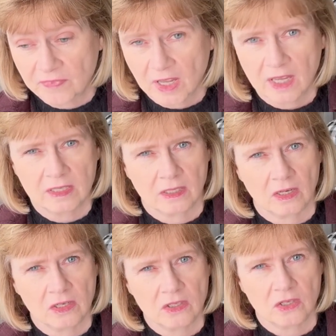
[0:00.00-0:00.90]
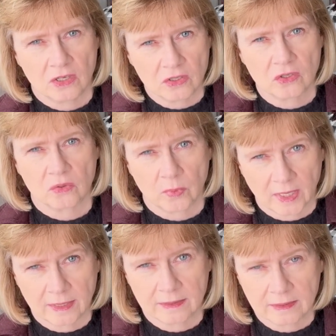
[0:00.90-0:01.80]
It's hard to change your
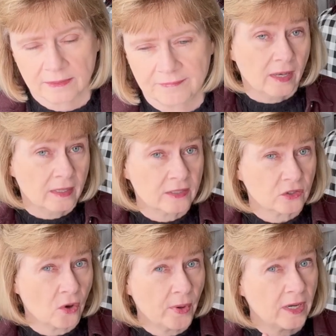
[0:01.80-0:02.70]
ways. Let's go in.